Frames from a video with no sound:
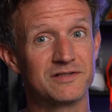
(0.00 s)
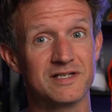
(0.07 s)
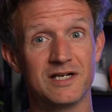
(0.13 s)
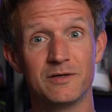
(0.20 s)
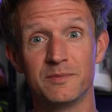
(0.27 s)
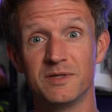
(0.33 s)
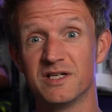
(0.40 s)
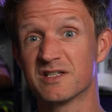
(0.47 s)
to
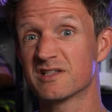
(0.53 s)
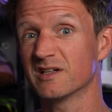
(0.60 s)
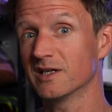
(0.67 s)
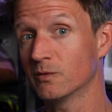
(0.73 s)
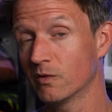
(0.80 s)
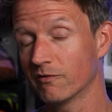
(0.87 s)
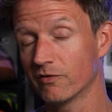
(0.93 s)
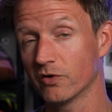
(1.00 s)
help you decide
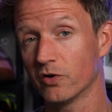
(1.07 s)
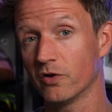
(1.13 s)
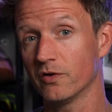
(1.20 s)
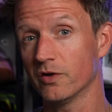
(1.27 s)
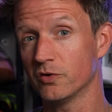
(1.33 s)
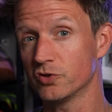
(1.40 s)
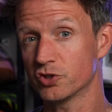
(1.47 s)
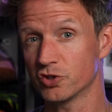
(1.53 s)
whether or not
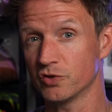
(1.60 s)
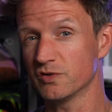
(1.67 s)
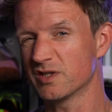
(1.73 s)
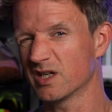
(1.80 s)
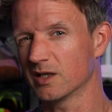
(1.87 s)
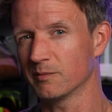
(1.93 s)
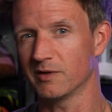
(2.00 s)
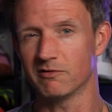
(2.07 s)
those shoes are
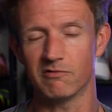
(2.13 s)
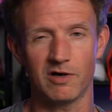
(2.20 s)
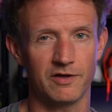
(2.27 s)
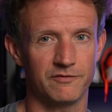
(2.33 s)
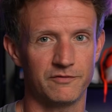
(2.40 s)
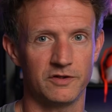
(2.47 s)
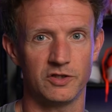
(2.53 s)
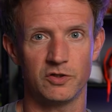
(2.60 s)
going to be right
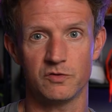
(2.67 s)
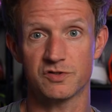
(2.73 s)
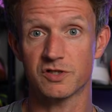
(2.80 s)
for you.